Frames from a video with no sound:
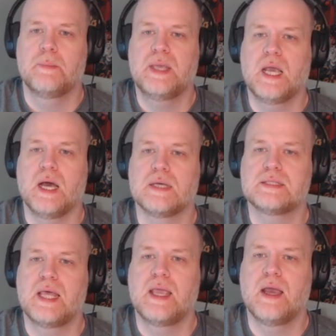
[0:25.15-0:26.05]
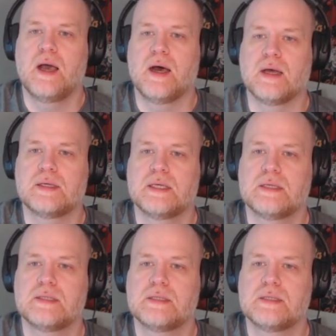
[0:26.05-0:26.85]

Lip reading: because they hunt